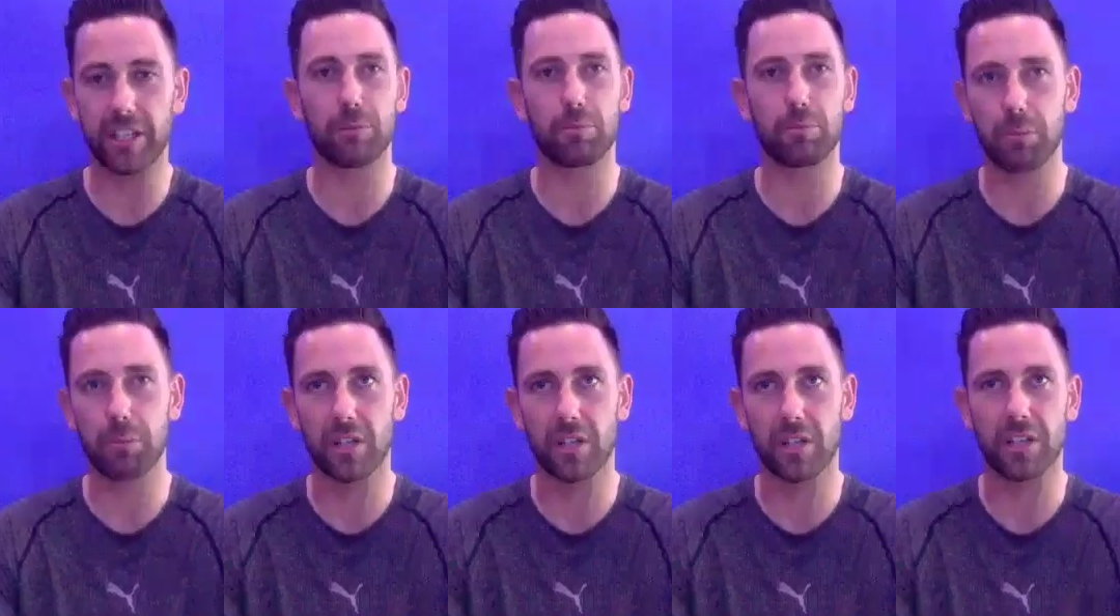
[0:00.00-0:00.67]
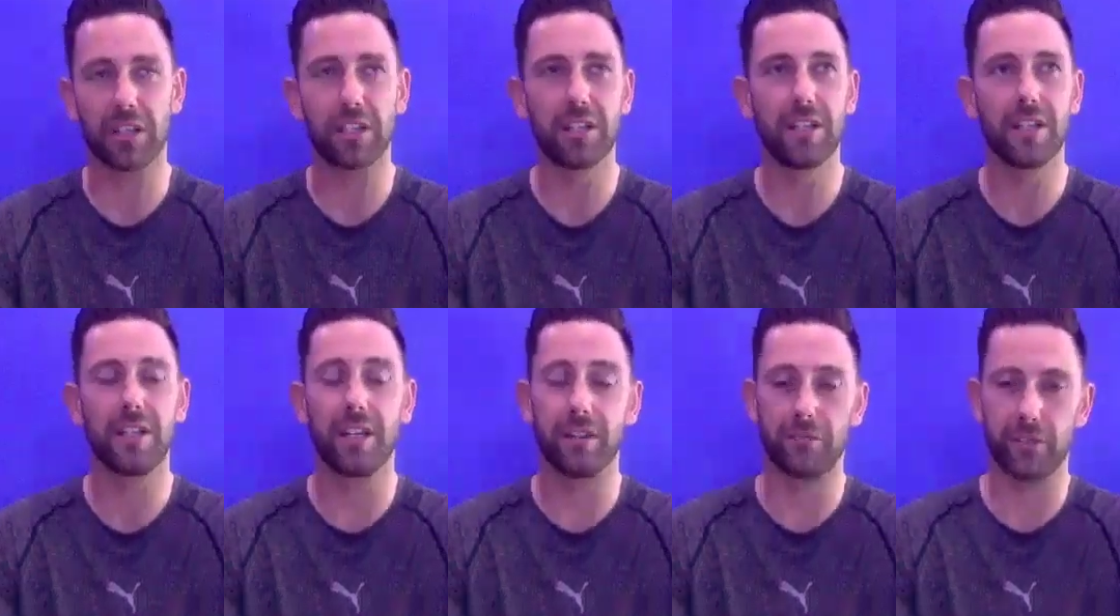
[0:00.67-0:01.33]
the Premier League,
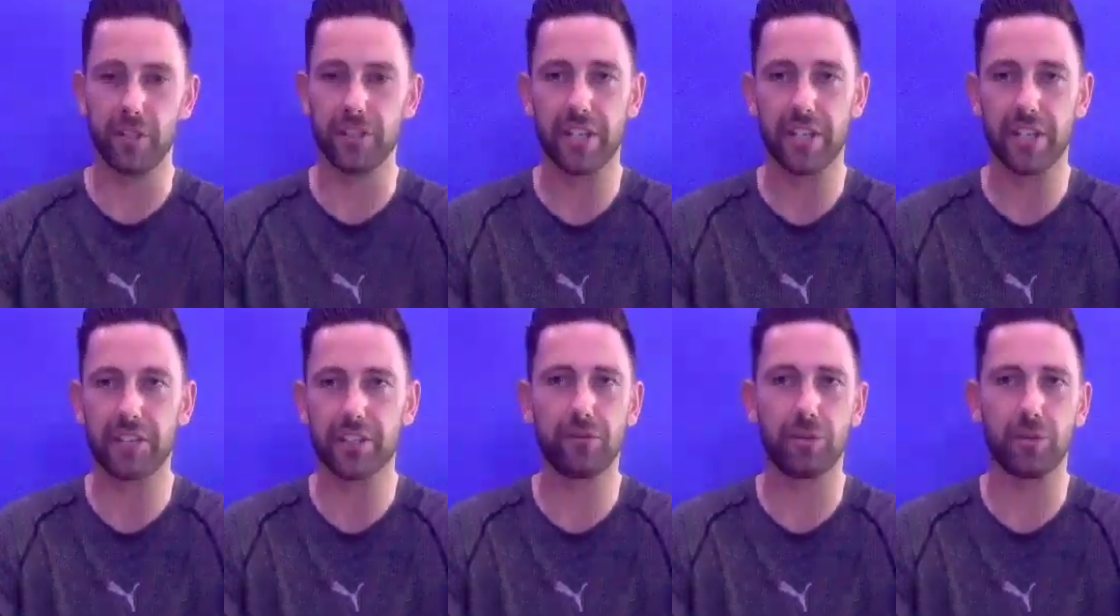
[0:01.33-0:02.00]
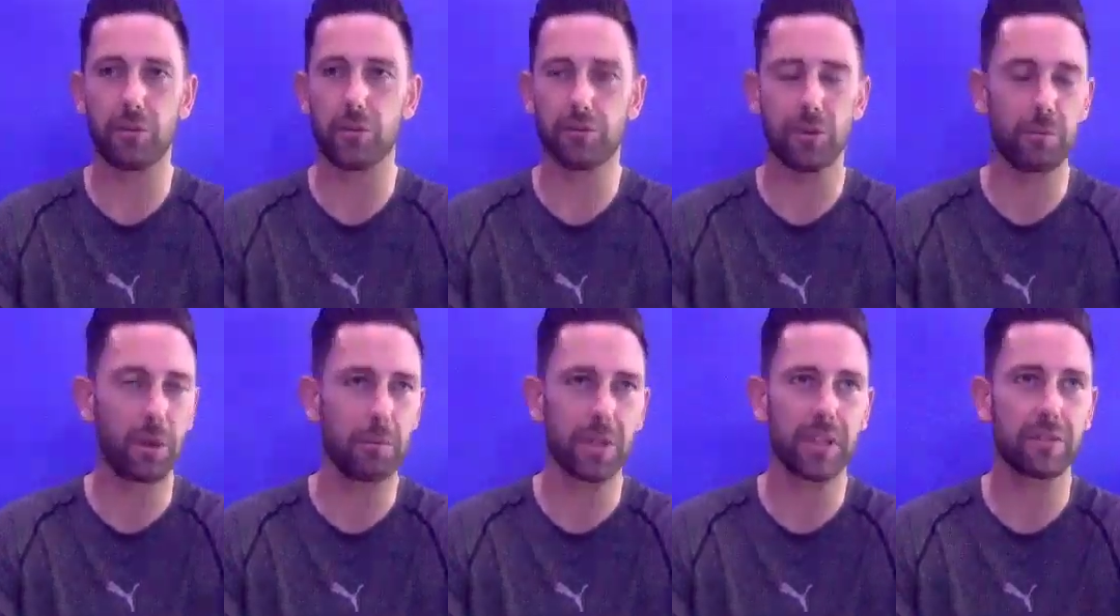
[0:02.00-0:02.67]
for international football,
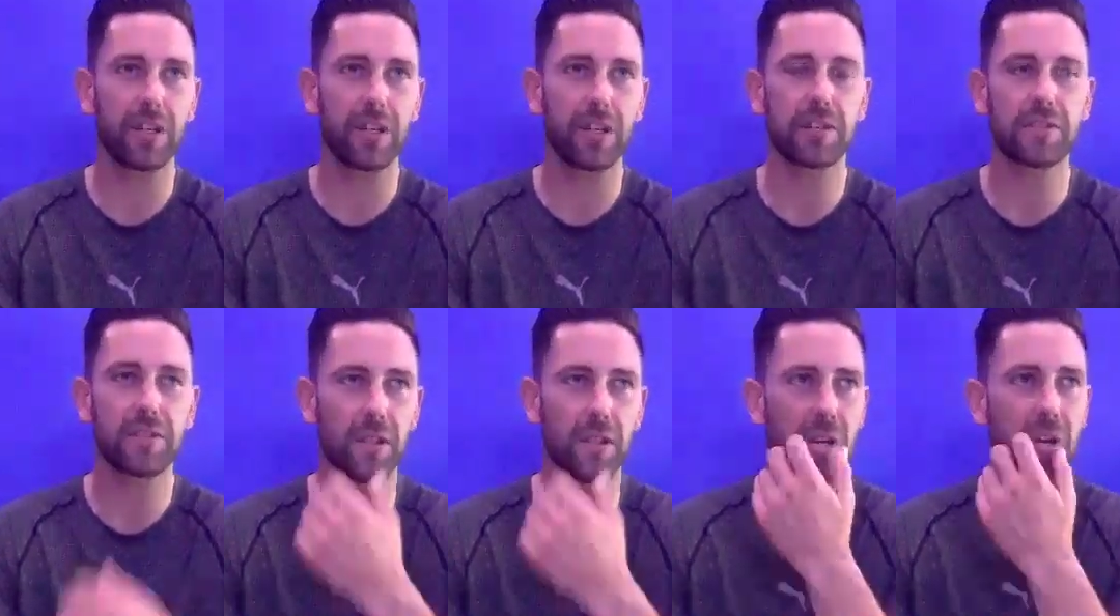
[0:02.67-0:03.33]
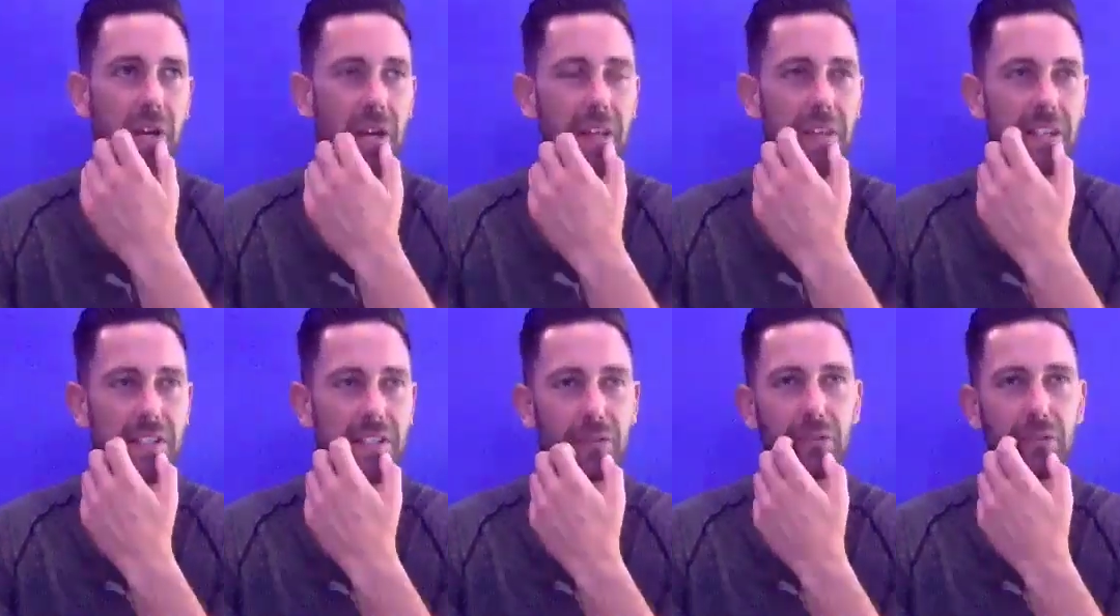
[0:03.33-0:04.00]
Republic of Ireland. So there's
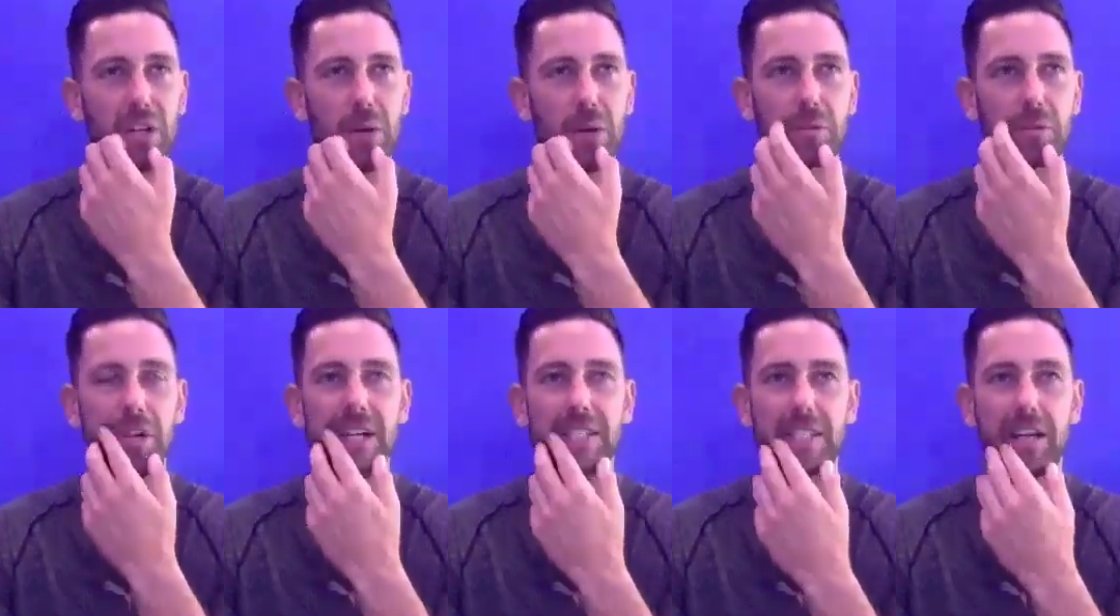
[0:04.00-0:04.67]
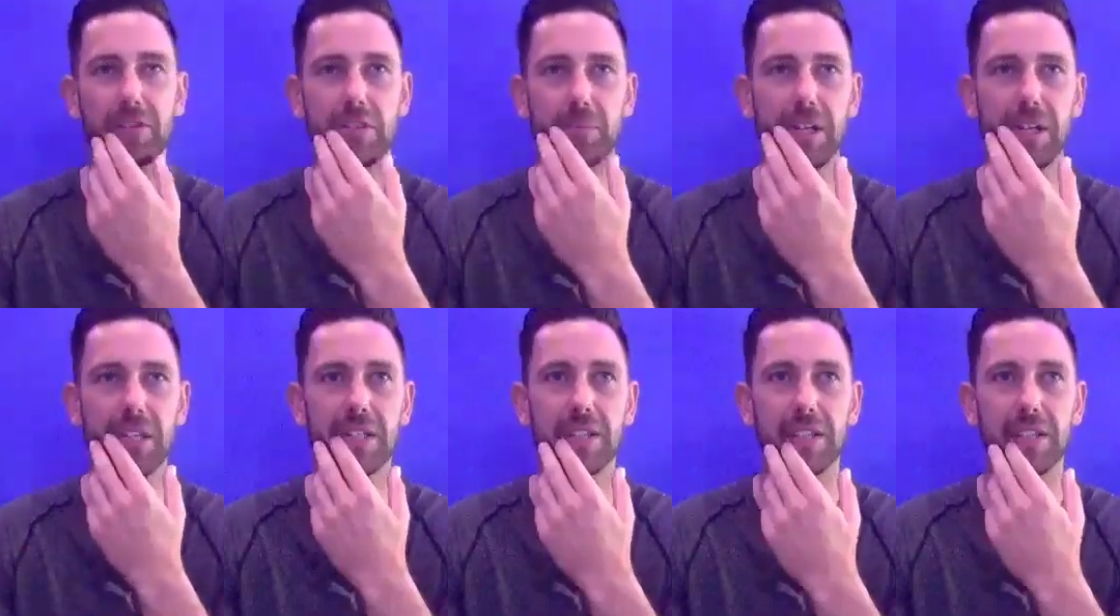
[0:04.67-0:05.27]
different types of players in that respect.